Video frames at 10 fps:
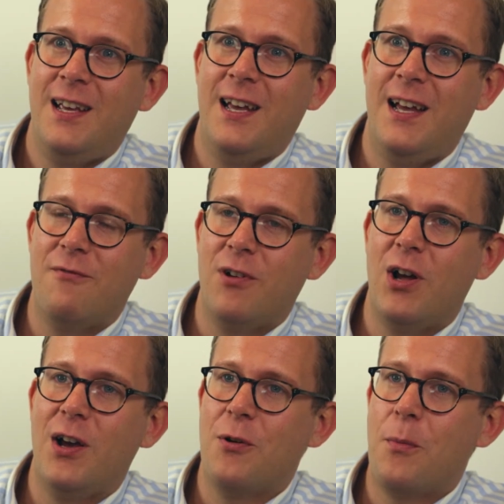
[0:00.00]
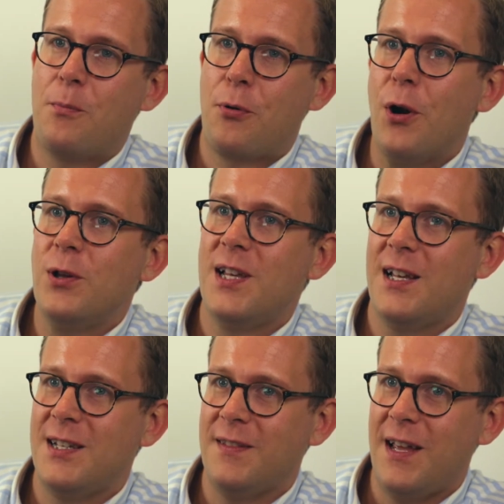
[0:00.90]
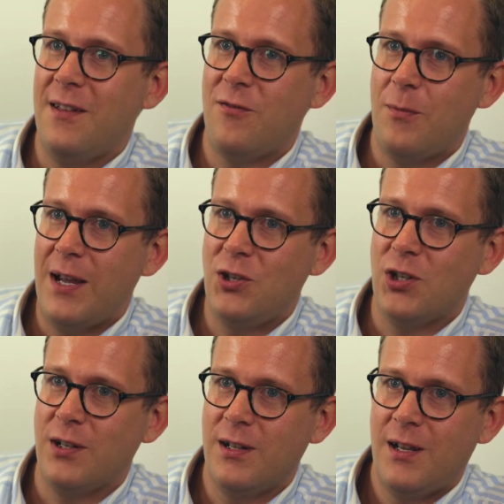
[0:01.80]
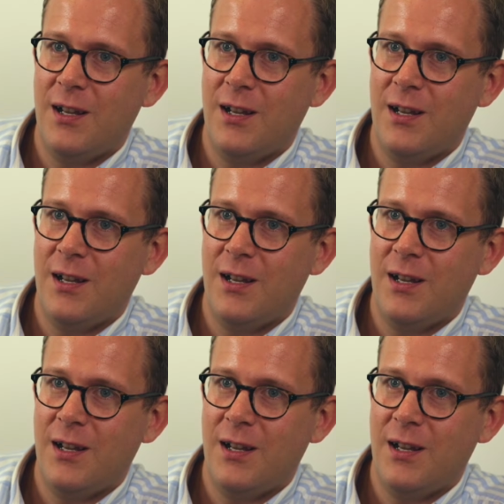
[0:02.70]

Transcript: and reliant on processing that information.